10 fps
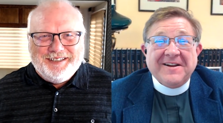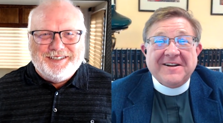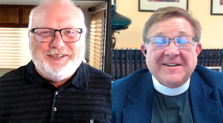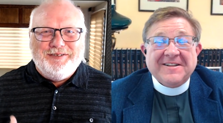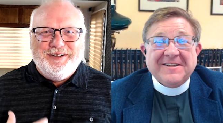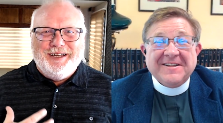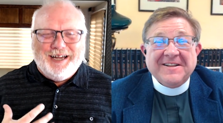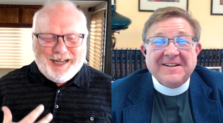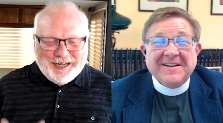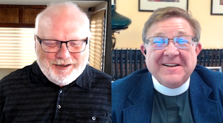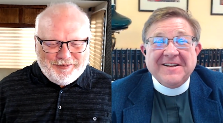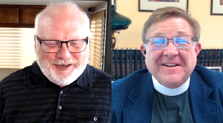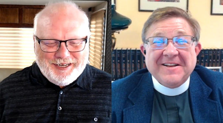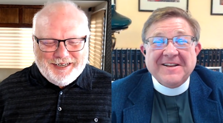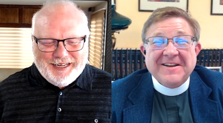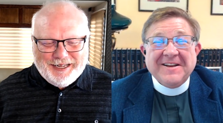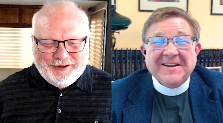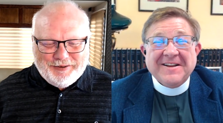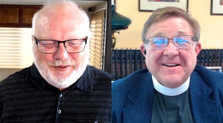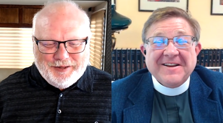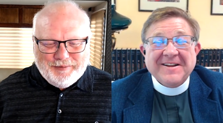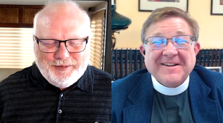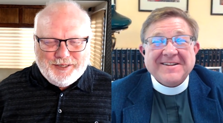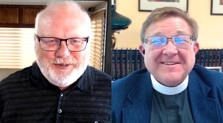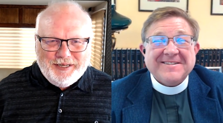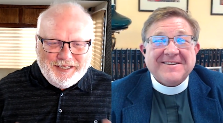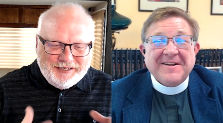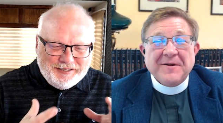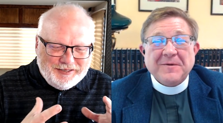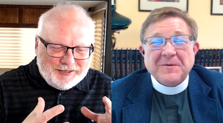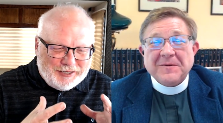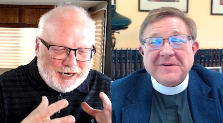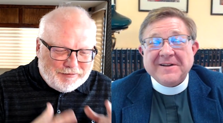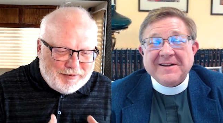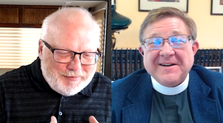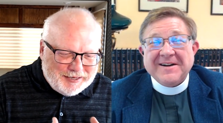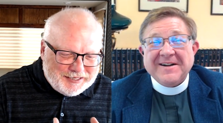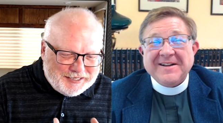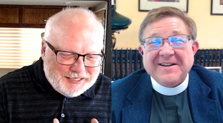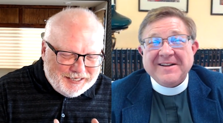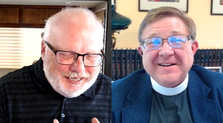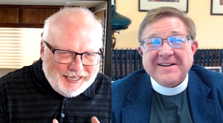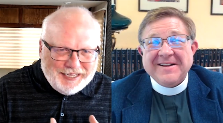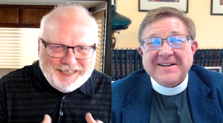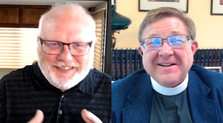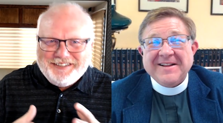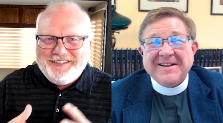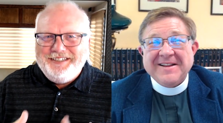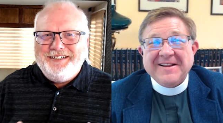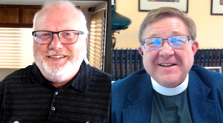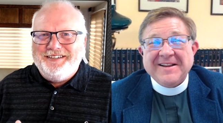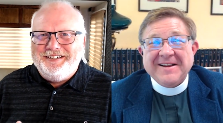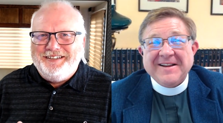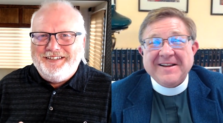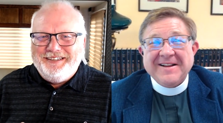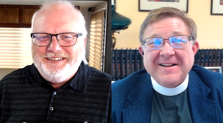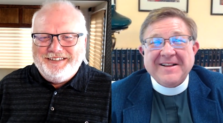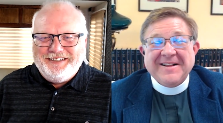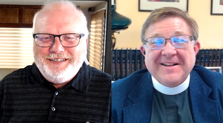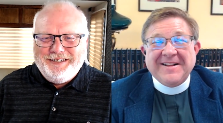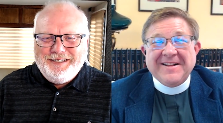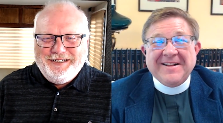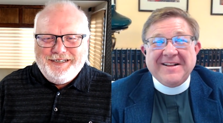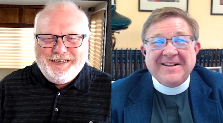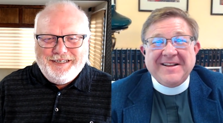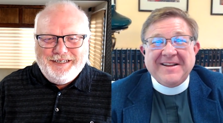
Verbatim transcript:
Speaker 1: that's going on right now between the government and its citizens. It, it, it,